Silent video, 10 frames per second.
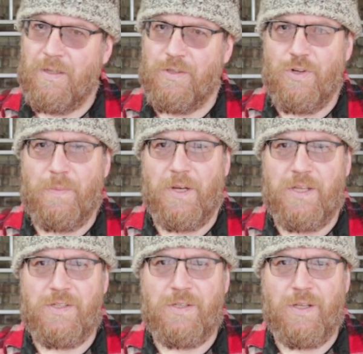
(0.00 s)
The trouble
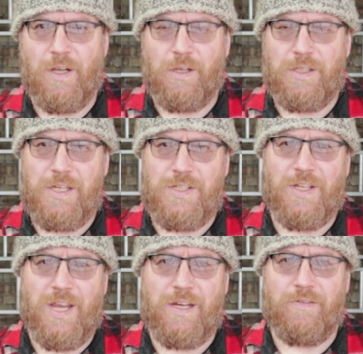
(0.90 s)
is, a
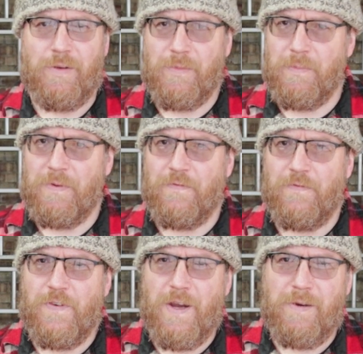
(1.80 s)
decent hand cream can be
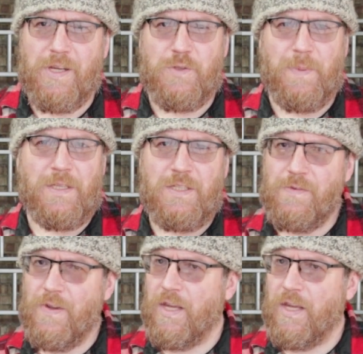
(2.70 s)
very expensive.